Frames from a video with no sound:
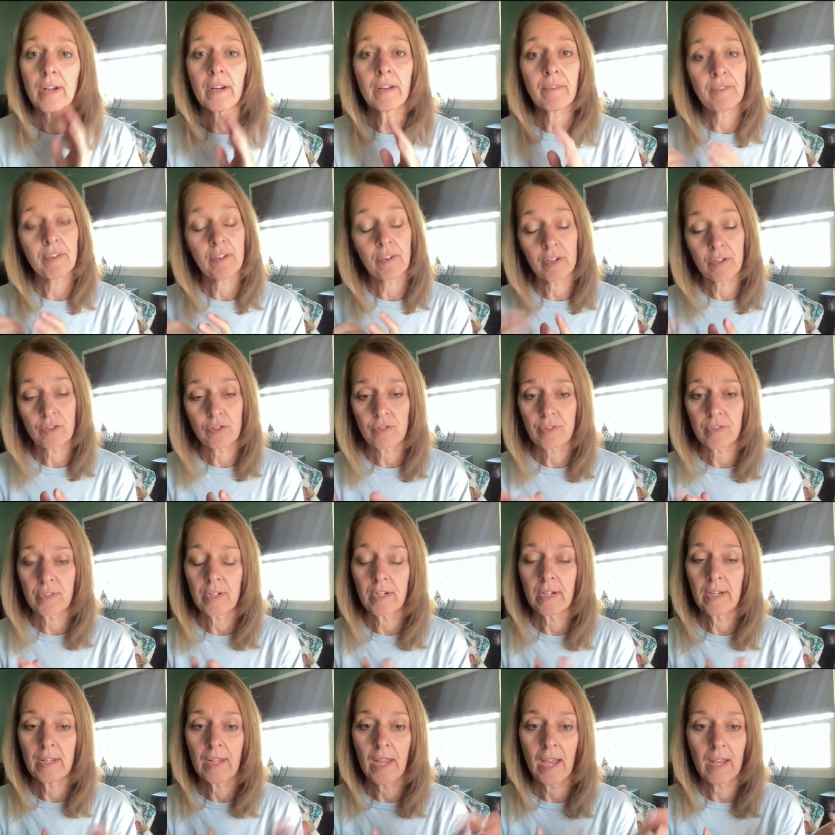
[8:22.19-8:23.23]
if you're interested
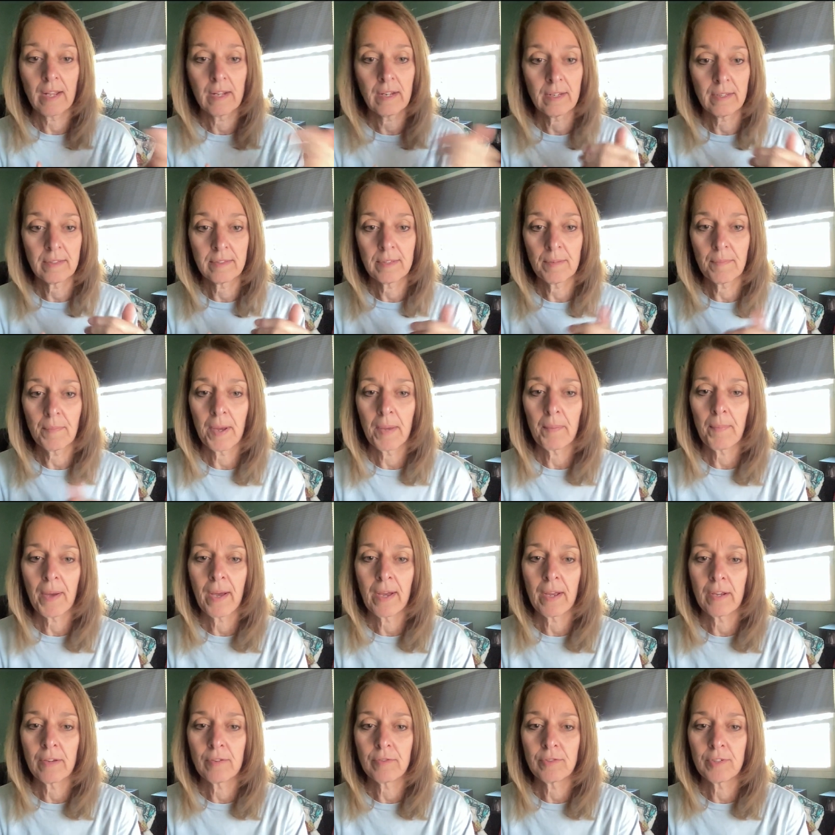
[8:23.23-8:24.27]
in that. It's in my
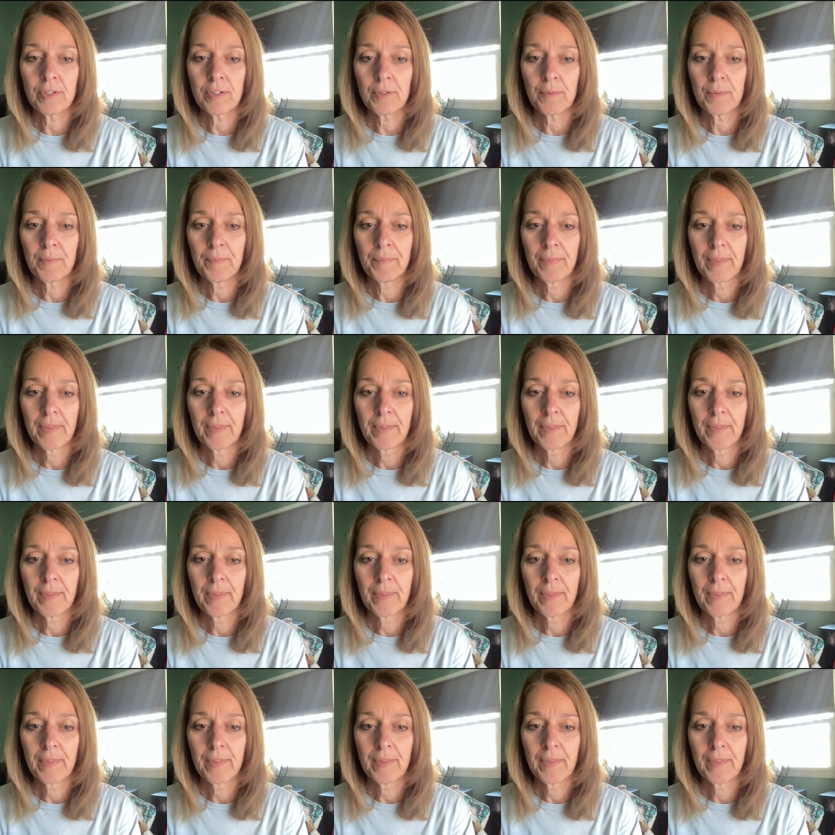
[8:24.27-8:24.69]
bio too.